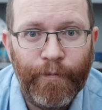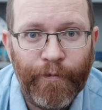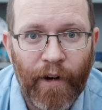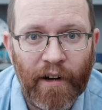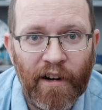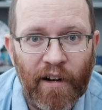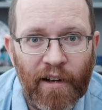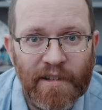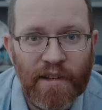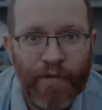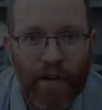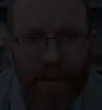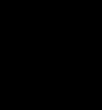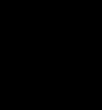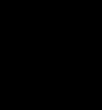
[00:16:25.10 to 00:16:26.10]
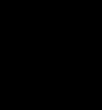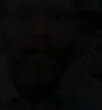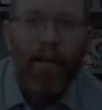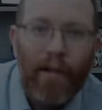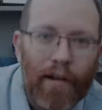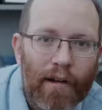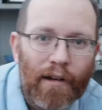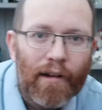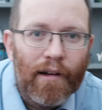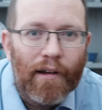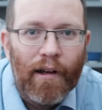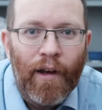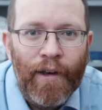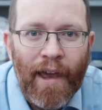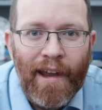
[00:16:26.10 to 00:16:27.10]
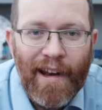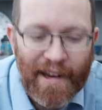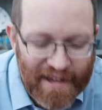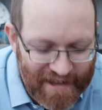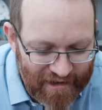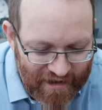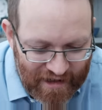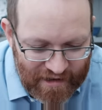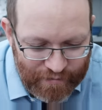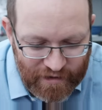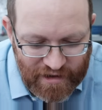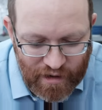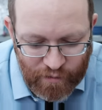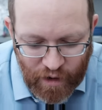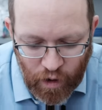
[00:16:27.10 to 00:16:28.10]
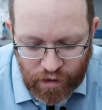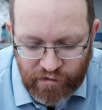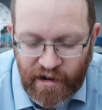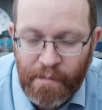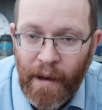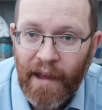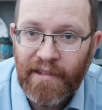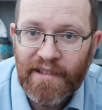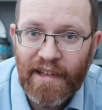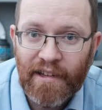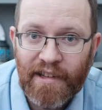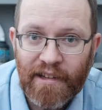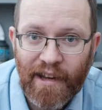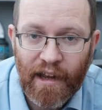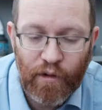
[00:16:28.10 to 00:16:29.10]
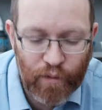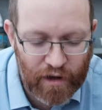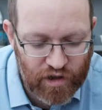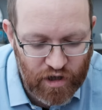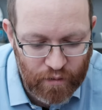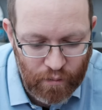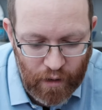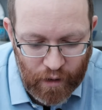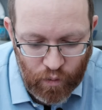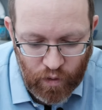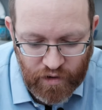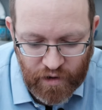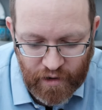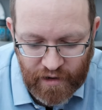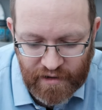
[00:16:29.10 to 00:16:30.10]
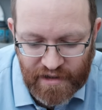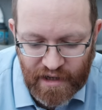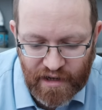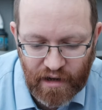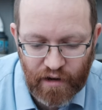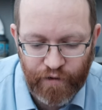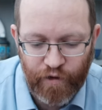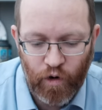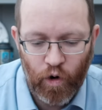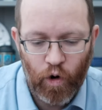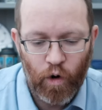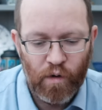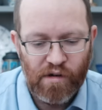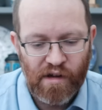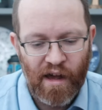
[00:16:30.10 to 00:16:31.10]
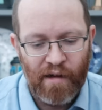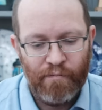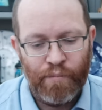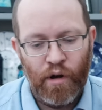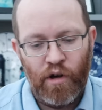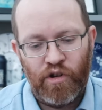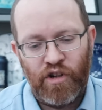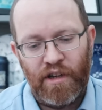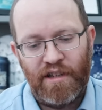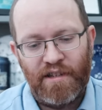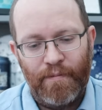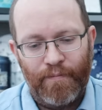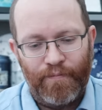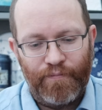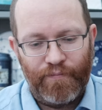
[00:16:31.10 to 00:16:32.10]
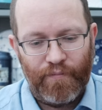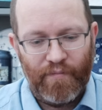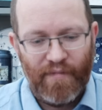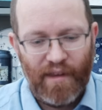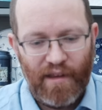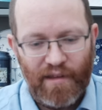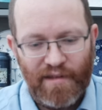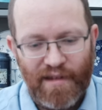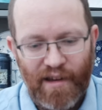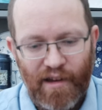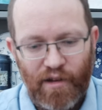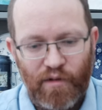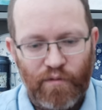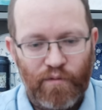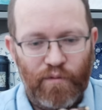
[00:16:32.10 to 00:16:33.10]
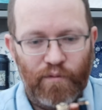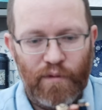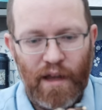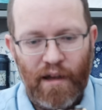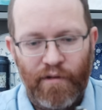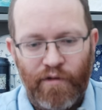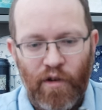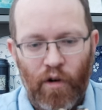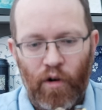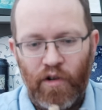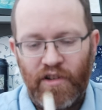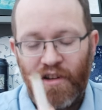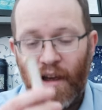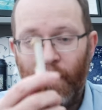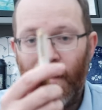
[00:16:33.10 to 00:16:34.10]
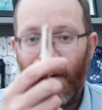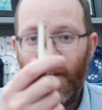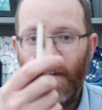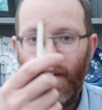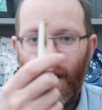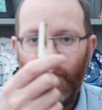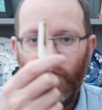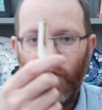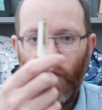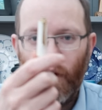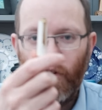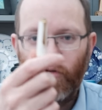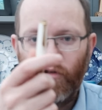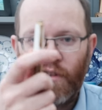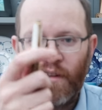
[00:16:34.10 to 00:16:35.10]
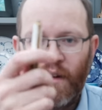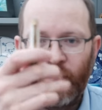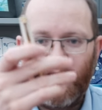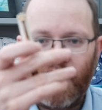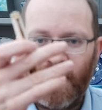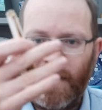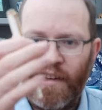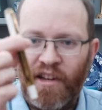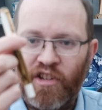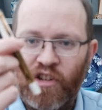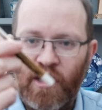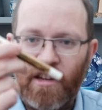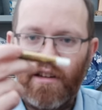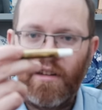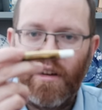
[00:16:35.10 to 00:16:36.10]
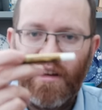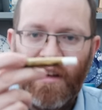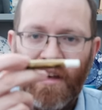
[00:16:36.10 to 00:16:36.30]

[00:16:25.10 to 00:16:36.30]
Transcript: finalise the video. Okay, ladies and gentlemen, so we've got three pens here today which you might want to consider for um, purchase. So we have got a Pelikan M200 limited edition